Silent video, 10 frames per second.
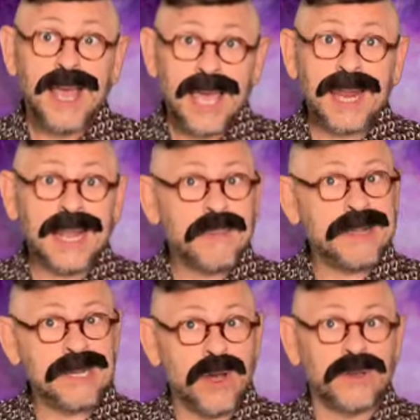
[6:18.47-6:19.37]
and let
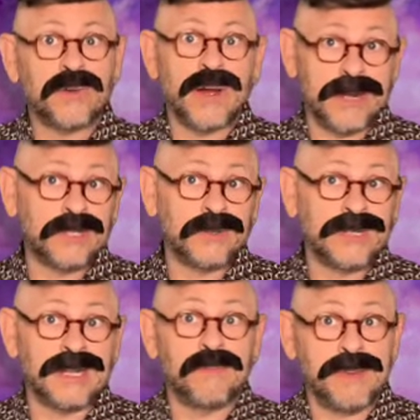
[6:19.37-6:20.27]
me know you are
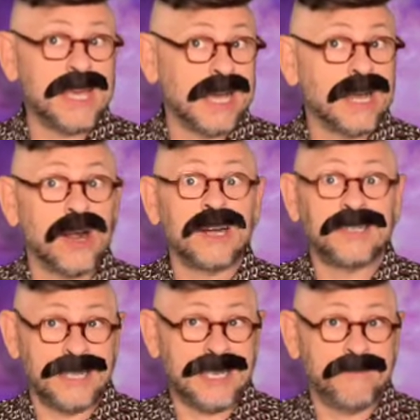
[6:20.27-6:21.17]
interested in being on our
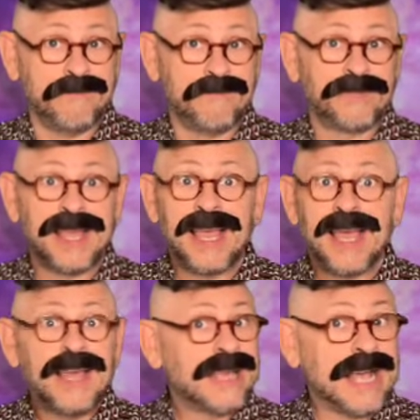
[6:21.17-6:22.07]
team.
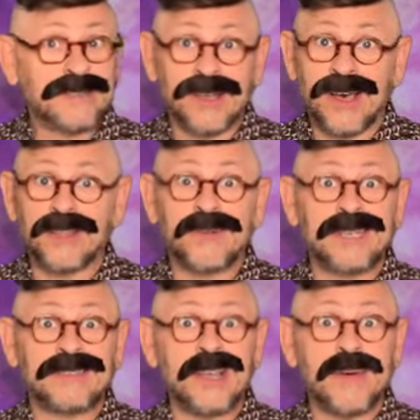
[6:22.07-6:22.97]
That's all there is
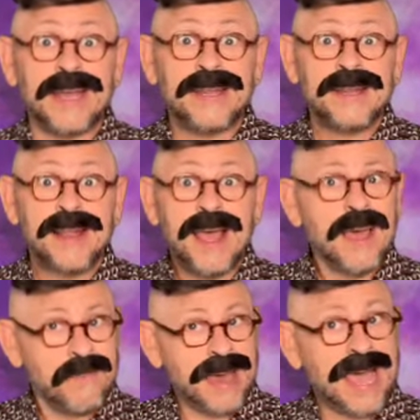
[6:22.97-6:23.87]
to it.
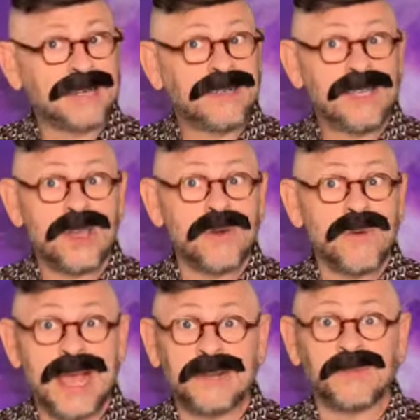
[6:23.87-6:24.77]
Back to you,
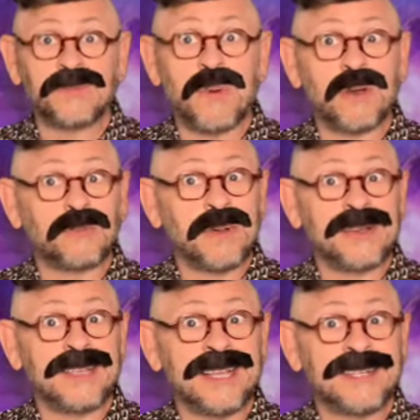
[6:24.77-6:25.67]
random
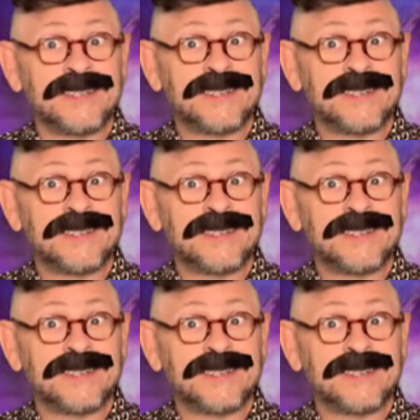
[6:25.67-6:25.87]
spokesperson.